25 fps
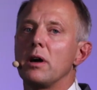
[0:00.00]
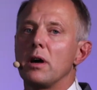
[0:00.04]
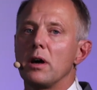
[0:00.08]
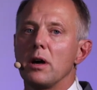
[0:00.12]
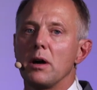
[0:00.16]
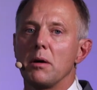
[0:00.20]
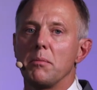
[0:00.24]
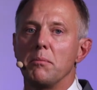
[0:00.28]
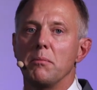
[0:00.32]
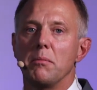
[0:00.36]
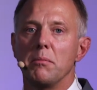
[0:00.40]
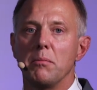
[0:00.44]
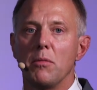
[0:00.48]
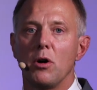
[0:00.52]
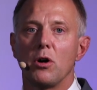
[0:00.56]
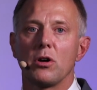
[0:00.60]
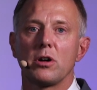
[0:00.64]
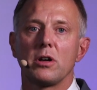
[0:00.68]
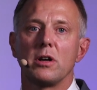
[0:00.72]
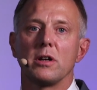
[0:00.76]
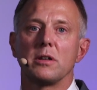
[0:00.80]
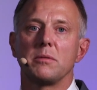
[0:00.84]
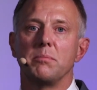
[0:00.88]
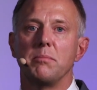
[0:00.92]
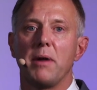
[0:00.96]
uh,
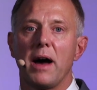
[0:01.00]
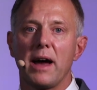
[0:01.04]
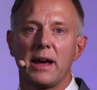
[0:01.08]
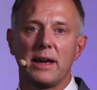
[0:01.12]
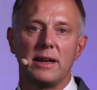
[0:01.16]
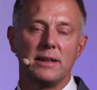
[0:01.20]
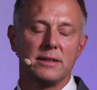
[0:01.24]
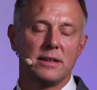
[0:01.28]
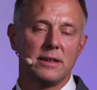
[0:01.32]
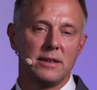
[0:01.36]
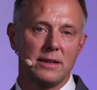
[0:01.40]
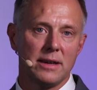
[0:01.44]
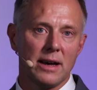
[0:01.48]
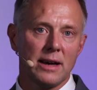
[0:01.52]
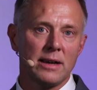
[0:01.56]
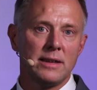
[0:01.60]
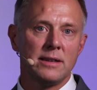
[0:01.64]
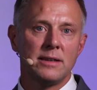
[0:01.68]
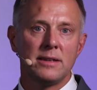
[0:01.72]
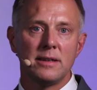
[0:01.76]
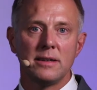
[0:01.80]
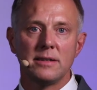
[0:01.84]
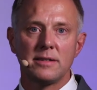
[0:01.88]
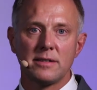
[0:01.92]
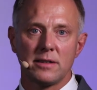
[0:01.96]
market back in the
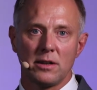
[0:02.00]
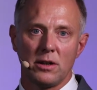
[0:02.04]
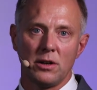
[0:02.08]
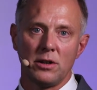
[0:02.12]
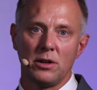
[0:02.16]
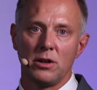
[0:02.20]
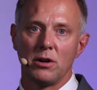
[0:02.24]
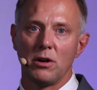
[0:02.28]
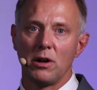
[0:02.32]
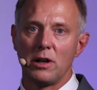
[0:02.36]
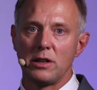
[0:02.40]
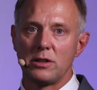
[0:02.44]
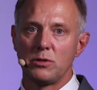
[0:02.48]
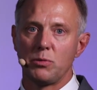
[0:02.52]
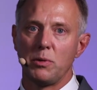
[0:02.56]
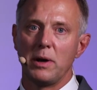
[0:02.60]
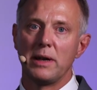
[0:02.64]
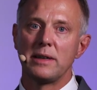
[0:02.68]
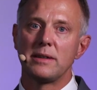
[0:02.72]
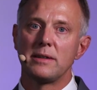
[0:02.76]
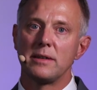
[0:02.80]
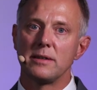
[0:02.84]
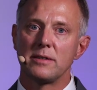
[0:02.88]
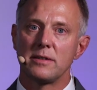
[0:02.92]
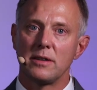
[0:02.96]
nineties and early
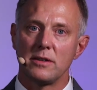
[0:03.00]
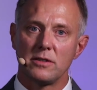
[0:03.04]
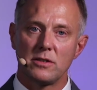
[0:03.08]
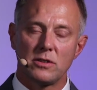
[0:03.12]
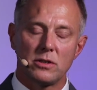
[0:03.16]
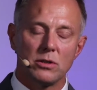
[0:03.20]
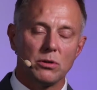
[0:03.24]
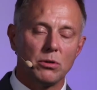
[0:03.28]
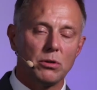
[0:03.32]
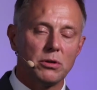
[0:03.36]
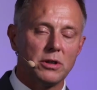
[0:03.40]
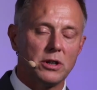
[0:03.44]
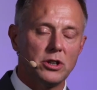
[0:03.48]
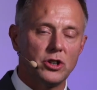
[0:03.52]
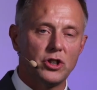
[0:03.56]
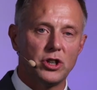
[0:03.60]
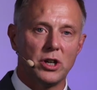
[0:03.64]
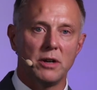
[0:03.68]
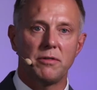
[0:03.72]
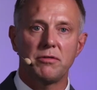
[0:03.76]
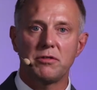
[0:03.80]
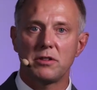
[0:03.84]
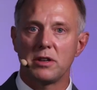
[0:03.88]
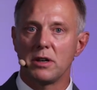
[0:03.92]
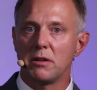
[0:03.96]
twenties and saw the
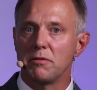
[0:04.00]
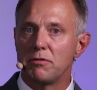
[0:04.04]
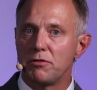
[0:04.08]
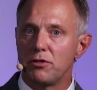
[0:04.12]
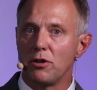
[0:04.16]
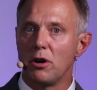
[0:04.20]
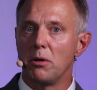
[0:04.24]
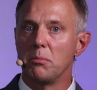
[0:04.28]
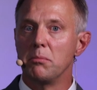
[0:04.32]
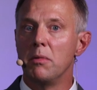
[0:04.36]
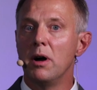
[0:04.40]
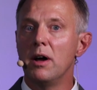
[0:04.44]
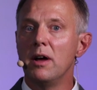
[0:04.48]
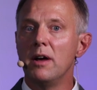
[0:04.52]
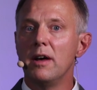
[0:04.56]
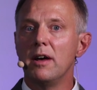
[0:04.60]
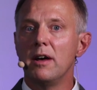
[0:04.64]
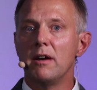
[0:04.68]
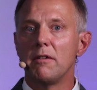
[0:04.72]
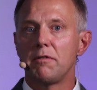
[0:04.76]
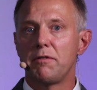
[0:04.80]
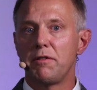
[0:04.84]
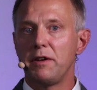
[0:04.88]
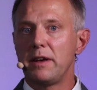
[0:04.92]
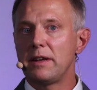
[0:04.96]
shifting from
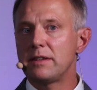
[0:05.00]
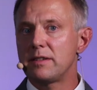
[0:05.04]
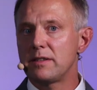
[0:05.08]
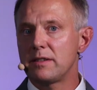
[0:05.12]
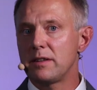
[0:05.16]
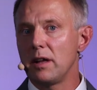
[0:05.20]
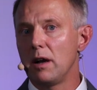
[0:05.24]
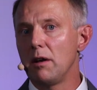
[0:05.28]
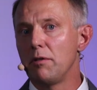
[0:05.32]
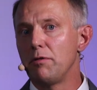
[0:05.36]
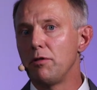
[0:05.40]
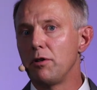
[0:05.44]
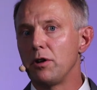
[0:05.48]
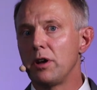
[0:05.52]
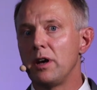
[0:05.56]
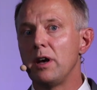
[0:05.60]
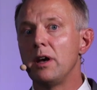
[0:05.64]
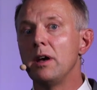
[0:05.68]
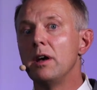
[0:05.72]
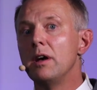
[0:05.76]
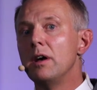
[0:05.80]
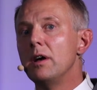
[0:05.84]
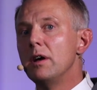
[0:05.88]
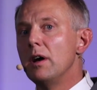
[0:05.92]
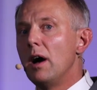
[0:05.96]
fixed
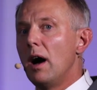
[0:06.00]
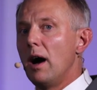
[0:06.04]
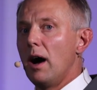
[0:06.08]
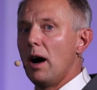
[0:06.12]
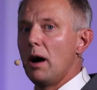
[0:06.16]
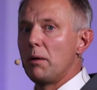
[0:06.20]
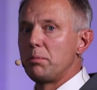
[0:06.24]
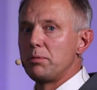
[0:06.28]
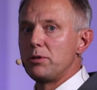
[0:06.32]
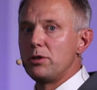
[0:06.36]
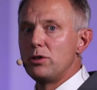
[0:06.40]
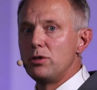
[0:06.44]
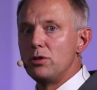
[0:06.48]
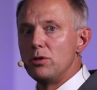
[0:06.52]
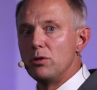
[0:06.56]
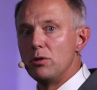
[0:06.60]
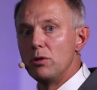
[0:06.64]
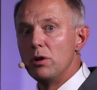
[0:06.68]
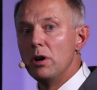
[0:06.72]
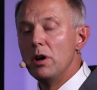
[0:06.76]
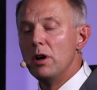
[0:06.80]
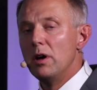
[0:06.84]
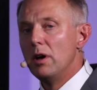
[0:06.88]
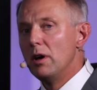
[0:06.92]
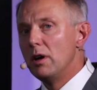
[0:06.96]
telephony up to
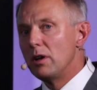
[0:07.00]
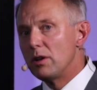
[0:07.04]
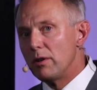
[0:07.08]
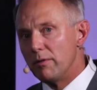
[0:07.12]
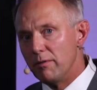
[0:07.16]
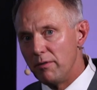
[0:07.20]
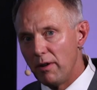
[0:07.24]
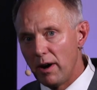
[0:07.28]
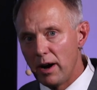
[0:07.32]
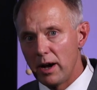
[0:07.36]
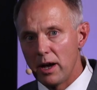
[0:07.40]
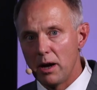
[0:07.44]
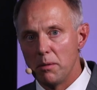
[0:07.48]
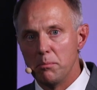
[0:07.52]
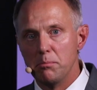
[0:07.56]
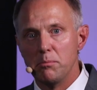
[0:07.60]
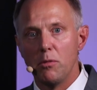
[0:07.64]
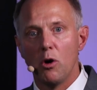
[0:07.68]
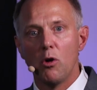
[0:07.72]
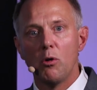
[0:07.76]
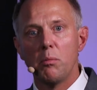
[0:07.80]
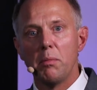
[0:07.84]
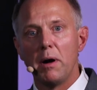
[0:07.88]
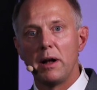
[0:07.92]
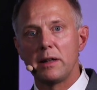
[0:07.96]
via
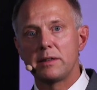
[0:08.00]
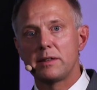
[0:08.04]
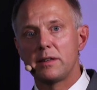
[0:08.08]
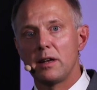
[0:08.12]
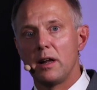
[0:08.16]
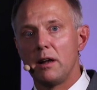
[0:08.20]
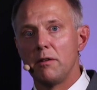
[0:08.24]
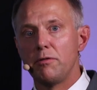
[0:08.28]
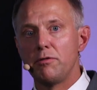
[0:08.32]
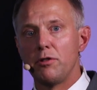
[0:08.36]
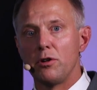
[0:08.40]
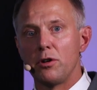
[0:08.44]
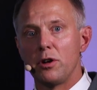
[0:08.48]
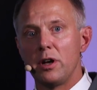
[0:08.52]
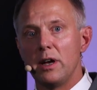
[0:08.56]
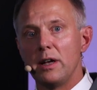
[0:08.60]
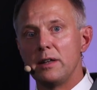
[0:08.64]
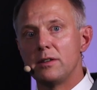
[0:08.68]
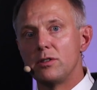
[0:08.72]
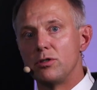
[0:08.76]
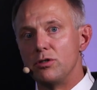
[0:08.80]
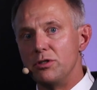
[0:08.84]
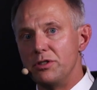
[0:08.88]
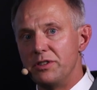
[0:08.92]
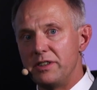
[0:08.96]
mobile telephony
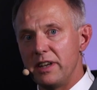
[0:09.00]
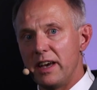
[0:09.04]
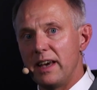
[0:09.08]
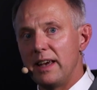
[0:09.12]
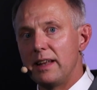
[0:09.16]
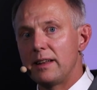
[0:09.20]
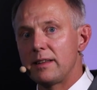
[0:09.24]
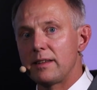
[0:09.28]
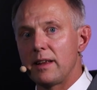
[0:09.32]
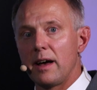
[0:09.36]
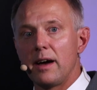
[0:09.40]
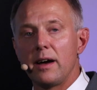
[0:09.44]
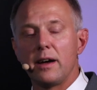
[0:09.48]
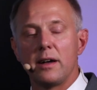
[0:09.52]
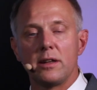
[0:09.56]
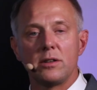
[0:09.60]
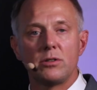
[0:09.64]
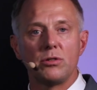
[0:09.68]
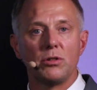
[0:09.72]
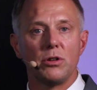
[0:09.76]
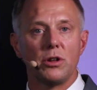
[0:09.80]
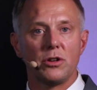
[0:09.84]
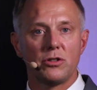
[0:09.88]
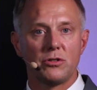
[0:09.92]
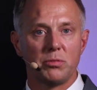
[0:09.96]
to data and
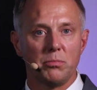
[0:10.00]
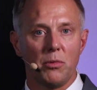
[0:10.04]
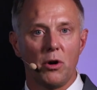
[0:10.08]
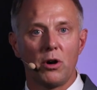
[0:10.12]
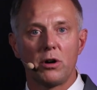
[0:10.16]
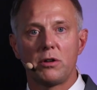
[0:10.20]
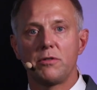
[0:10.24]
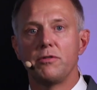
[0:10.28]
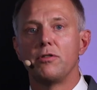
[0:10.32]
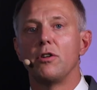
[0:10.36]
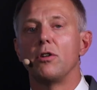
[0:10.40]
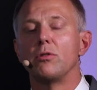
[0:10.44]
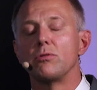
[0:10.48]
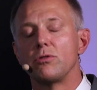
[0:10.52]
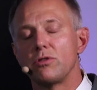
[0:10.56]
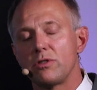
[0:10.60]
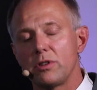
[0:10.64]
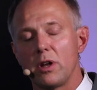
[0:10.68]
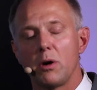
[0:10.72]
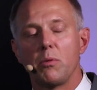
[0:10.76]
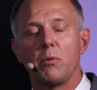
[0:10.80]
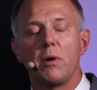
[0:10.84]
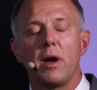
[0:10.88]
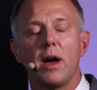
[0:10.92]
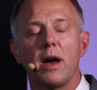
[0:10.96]
to the smartphones
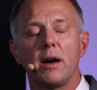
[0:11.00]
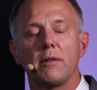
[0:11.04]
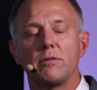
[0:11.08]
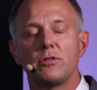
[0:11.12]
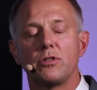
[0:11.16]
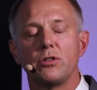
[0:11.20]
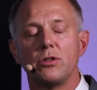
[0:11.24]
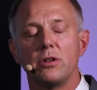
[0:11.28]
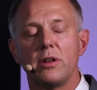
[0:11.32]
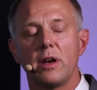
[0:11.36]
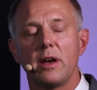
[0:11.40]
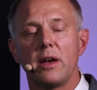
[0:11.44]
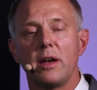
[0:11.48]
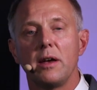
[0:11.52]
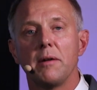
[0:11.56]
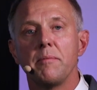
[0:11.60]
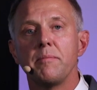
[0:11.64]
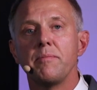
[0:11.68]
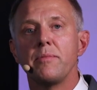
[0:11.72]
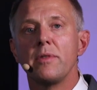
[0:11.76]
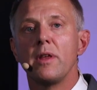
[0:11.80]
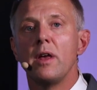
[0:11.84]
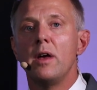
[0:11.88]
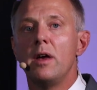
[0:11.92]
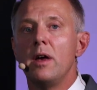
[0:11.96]
that we have today.
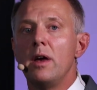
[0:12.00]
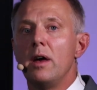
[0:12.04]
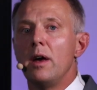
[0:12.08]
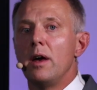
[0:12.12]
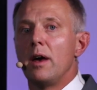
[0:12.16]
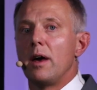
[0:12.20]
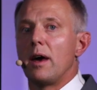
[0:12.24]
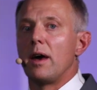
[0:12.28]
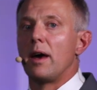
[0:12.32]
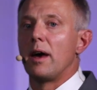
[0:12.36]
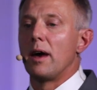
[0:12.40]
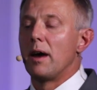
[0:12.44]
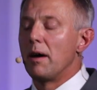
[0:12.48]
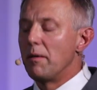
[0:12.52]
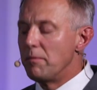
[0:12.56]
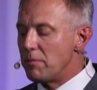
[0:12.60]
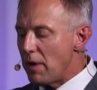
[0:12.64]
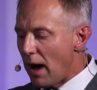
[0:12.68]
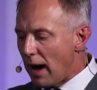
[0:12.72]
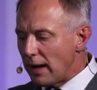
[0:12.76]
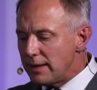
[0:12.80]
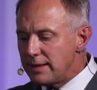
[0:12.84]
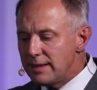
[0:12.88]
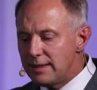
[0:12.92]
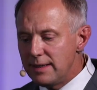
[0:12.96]
Um,
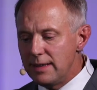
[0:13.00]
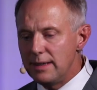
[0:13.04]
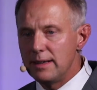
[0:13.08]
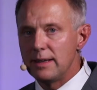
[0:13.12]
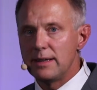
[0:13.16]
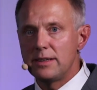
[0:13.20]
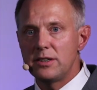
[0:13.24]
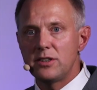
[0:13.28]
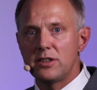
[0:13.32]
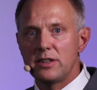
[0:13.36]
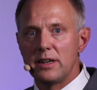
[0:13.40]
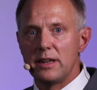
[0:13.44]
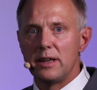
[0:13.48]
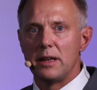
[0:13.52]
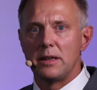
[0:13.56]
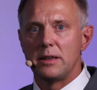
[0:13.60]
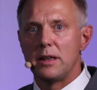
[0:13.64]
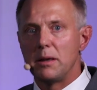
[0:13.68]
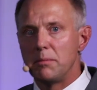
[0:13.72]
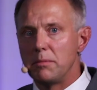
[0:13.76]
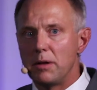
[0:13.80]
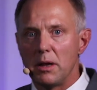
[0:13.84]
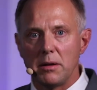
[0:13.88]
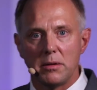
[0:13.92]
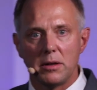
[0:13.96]
I see the, sh the,
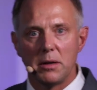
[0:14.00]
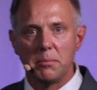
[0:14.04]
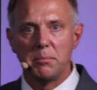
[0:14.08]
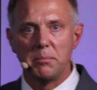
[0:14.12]
the, the